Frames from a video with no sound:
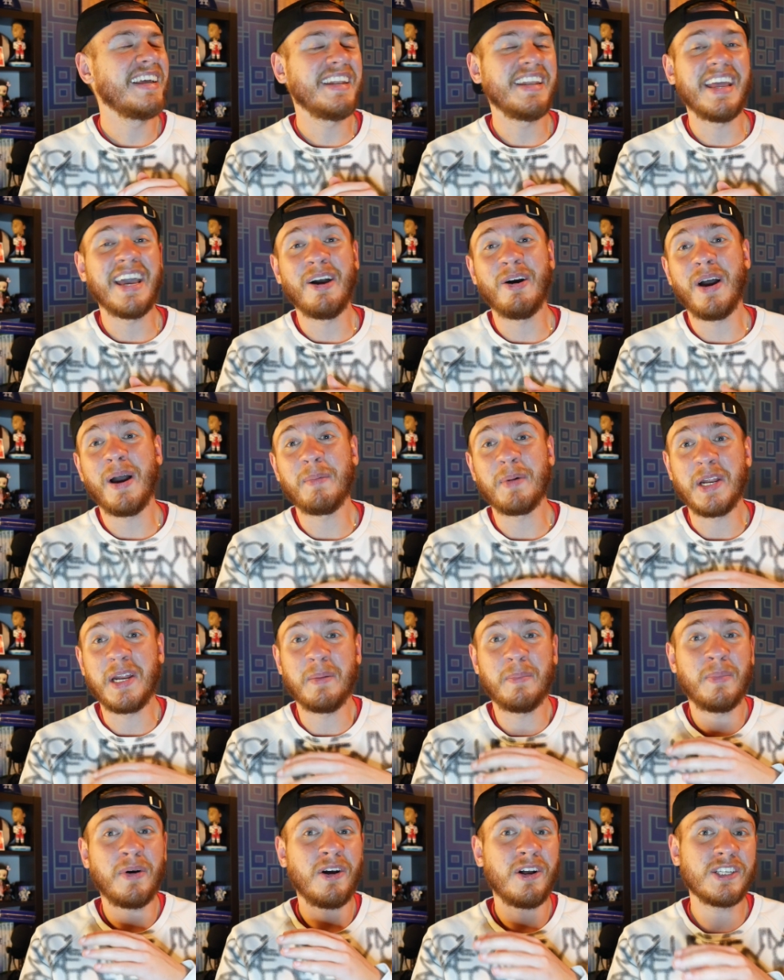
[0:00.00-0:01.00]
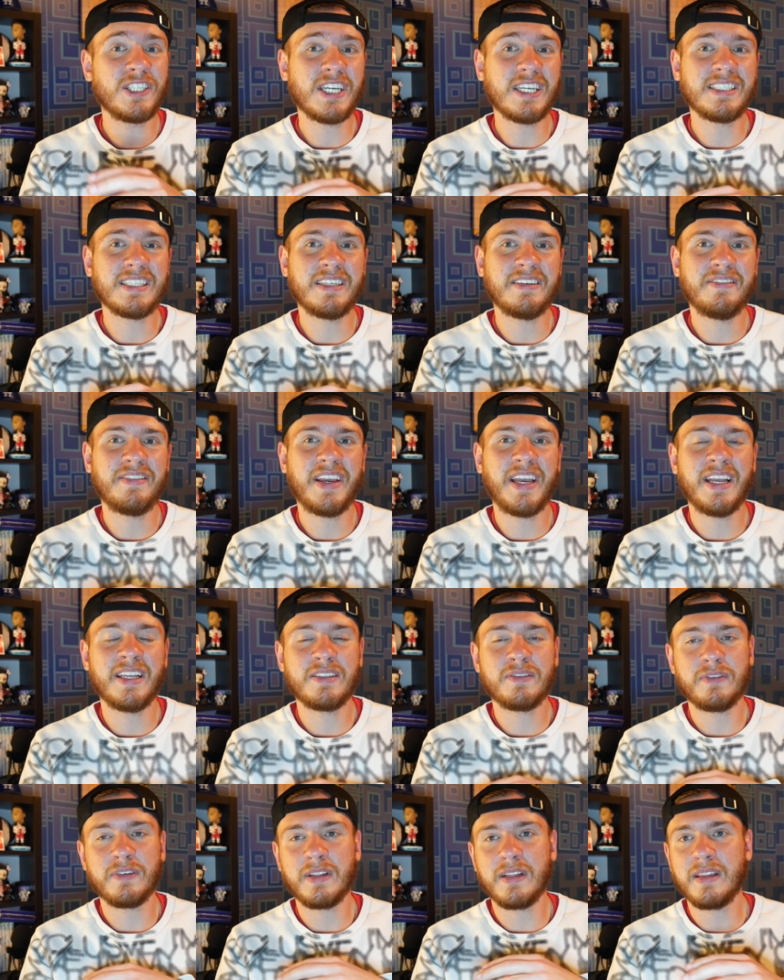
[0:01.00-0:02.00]
now, I'm going to apologize in
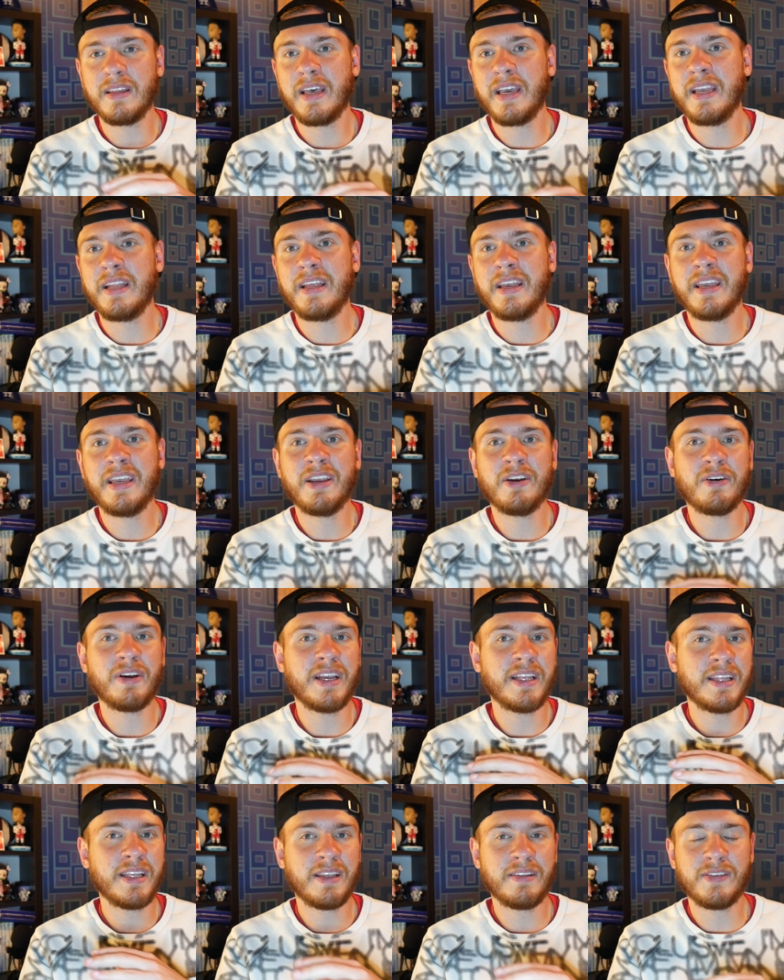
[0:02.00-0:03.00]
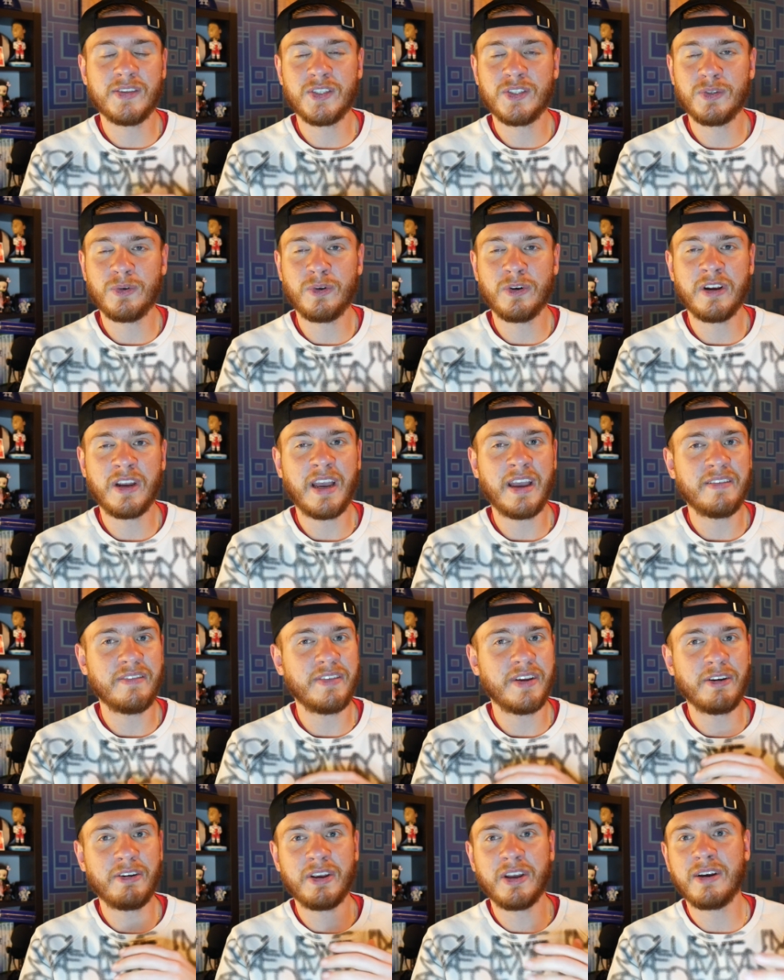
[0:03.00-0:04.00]
advance for the lighting or anything of the sort. I
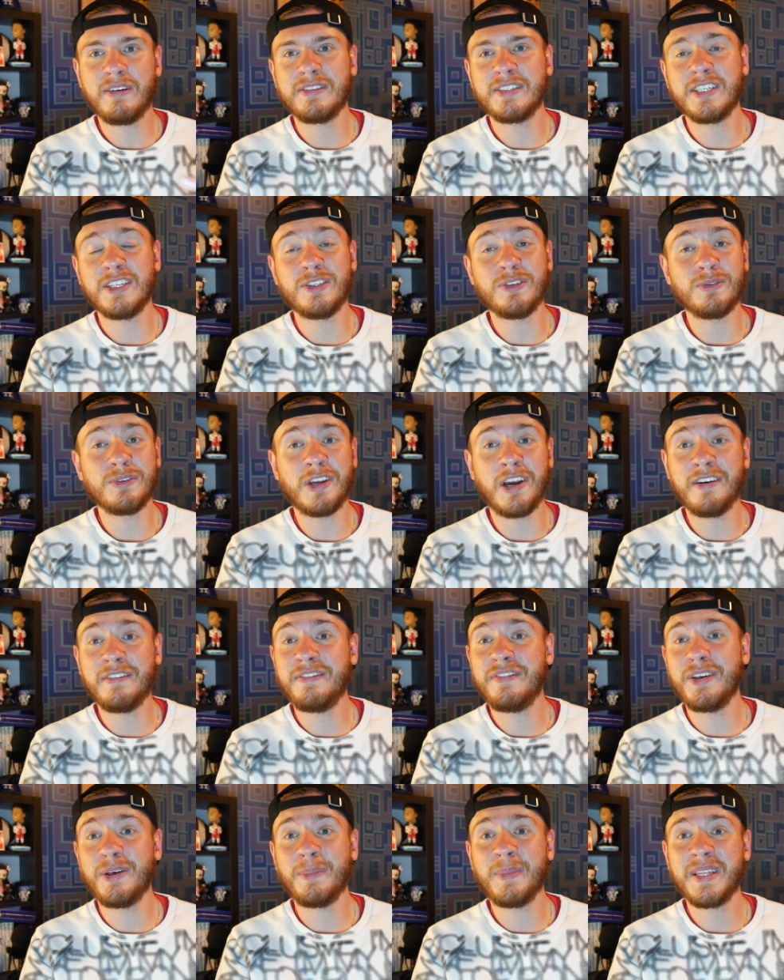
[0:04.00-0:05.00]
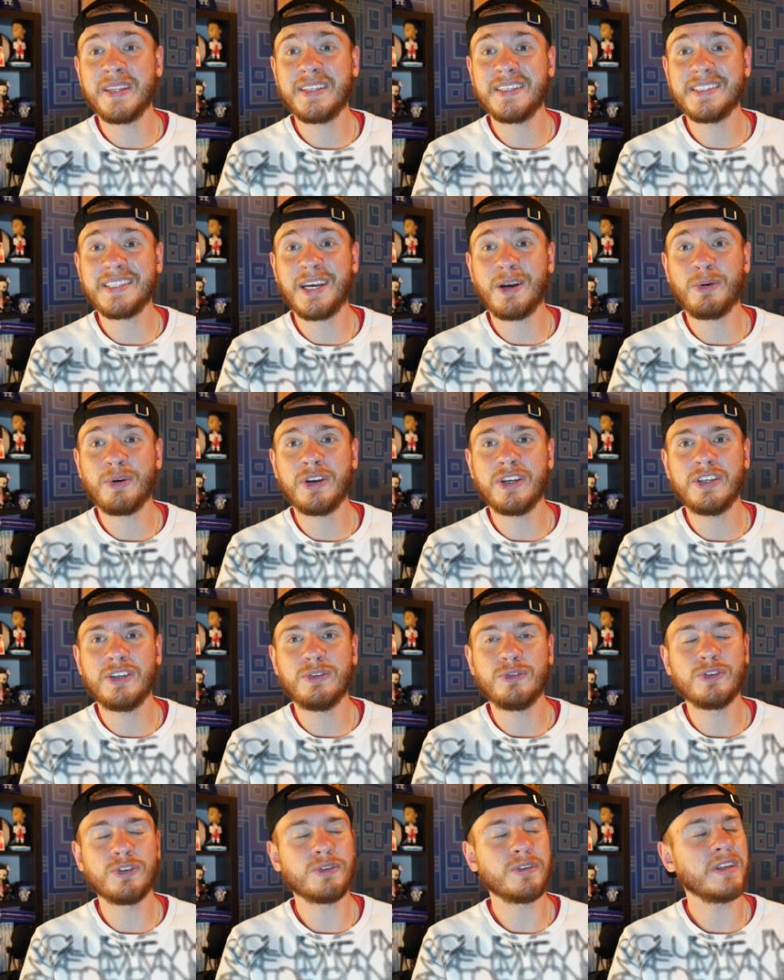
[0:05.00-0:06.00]
very obviously do not film at this hour
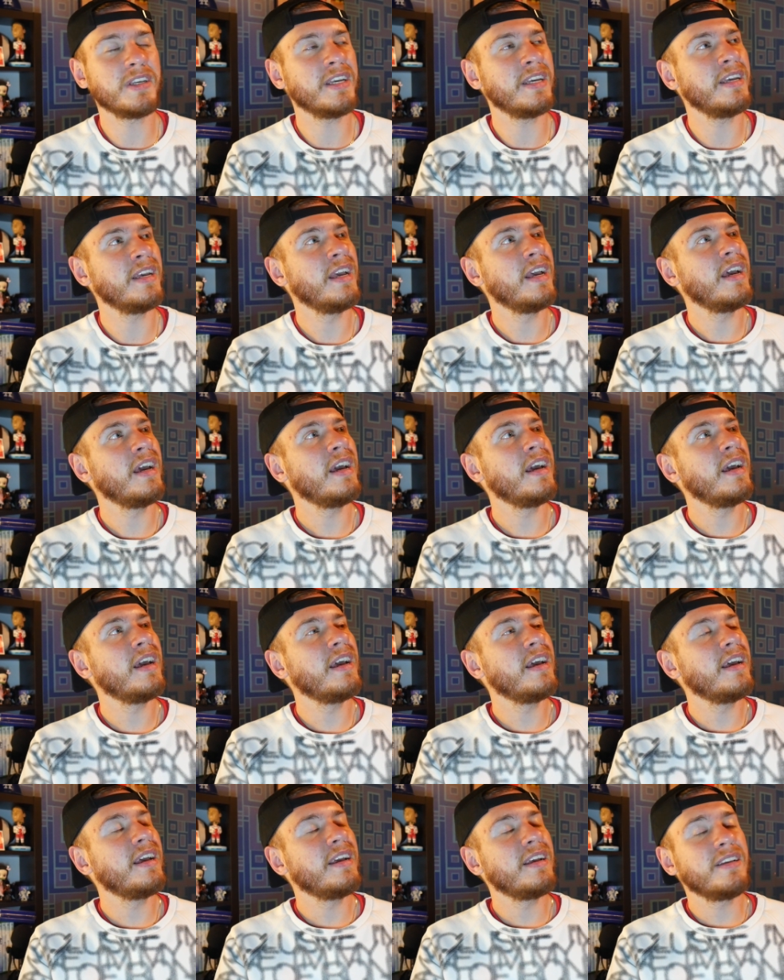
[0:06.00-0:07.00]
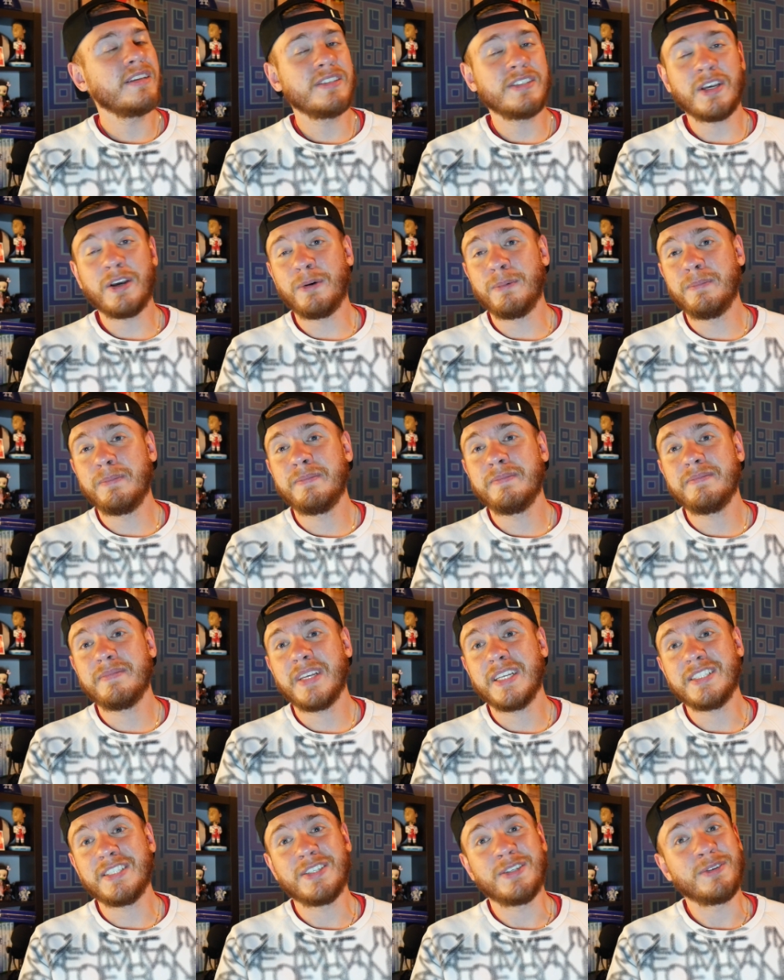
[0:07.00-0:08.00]
usually. So,
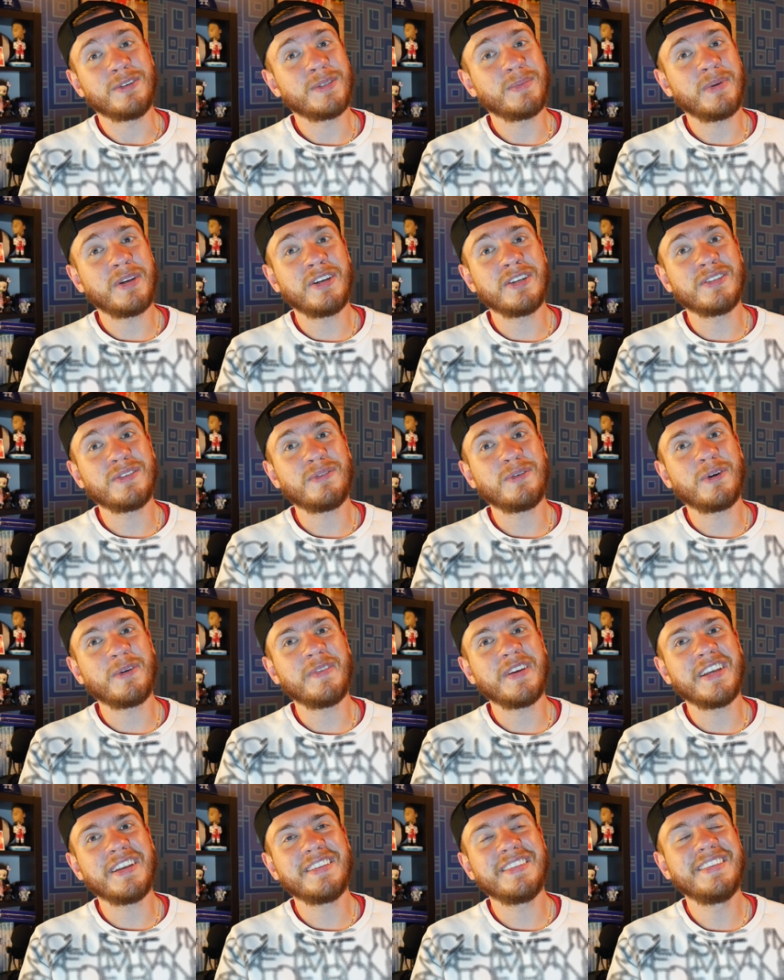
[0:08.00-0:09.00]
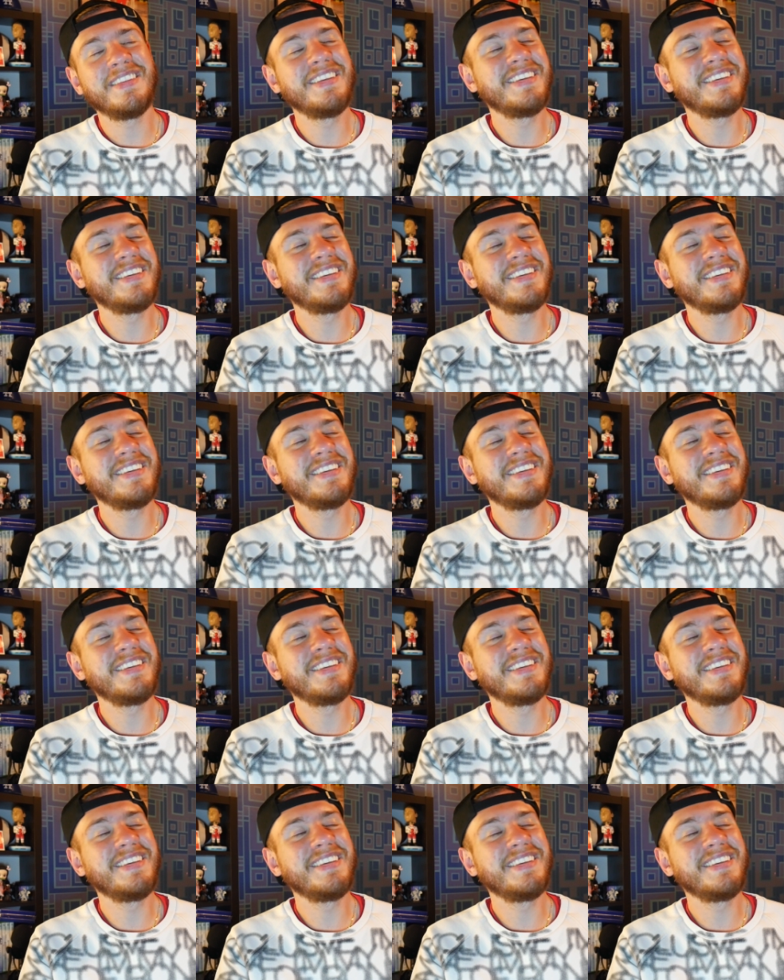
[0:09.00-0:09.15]
it's a new experience for me.